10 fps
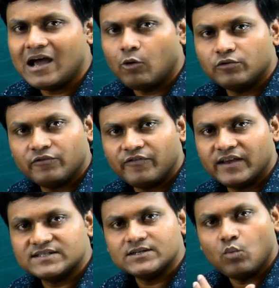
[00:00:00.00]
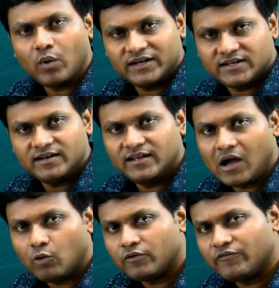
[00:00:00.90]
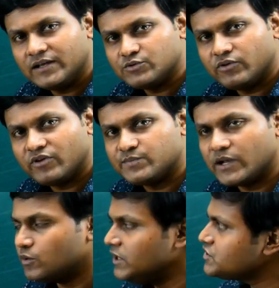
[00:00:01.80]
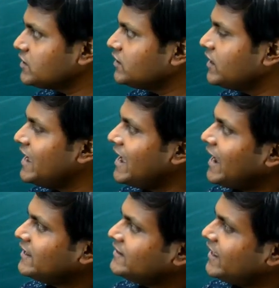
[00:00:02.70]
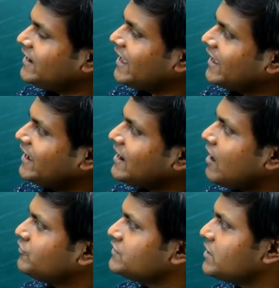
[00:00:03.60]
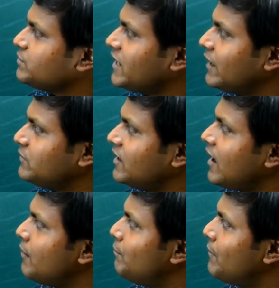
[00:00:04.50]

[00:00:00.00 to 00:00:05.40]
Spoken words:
out of phase, 180 degree out of phase with respect to each other. And then again, after some time, they come